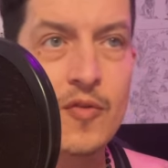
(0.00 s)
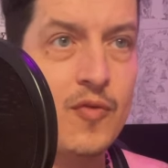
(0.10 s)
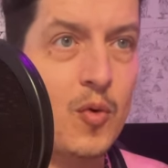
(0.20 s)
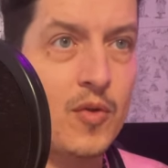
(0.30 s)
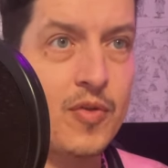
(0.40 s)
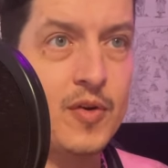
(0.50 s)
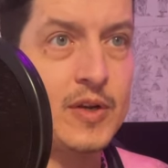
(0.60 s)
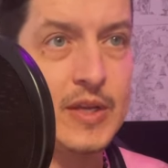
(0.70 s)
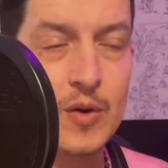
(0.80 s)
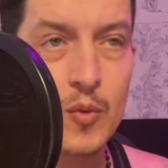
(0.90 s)

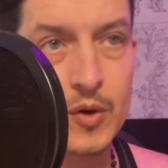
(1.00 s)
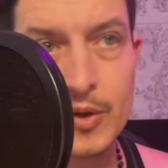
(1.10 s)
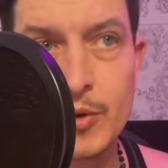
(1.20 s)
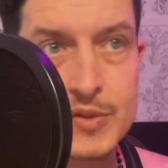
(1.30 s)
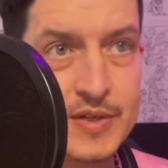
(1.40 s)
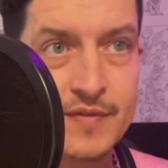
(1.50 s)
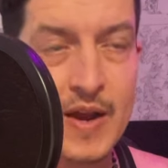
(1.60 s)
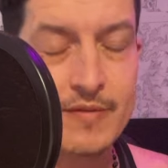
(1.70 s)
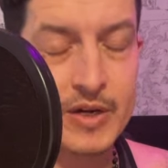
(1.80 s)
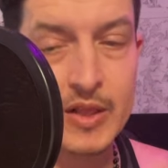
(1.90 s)
4:30 or close to
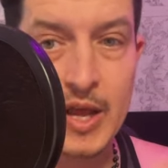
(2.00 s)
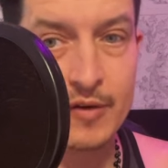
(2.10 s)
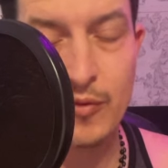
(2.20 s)
5 o'clock,